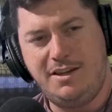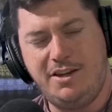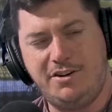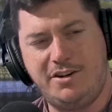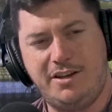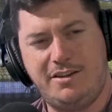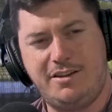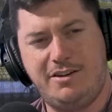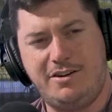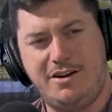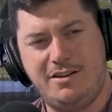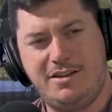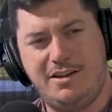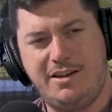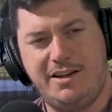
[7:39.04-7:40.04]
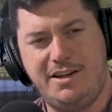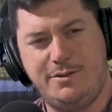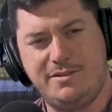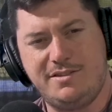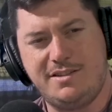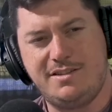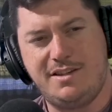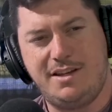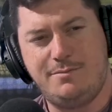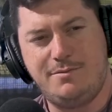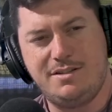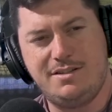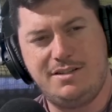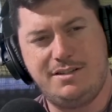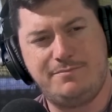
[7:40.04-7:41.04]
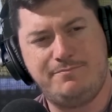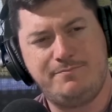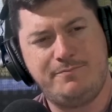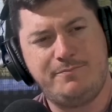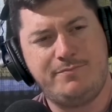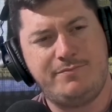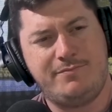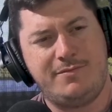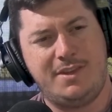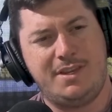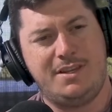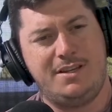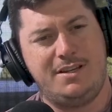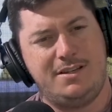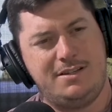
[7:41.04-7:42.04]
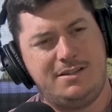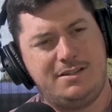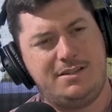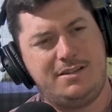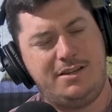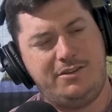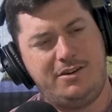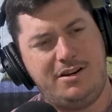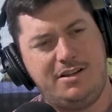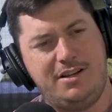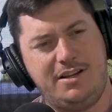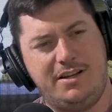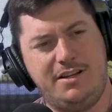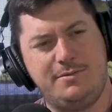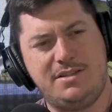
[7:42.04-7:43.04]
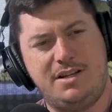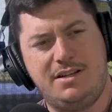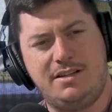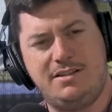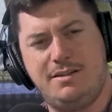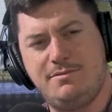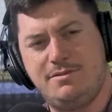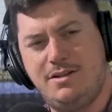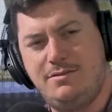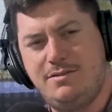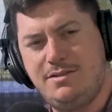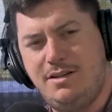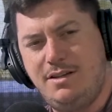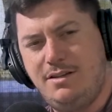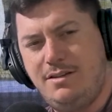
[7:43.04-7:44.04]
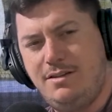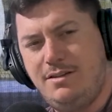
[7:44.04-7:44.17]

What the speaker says: Kieran Kilkenny was the same, wasn't he? Kieran Kilkenny was on that team as well, wasn't he?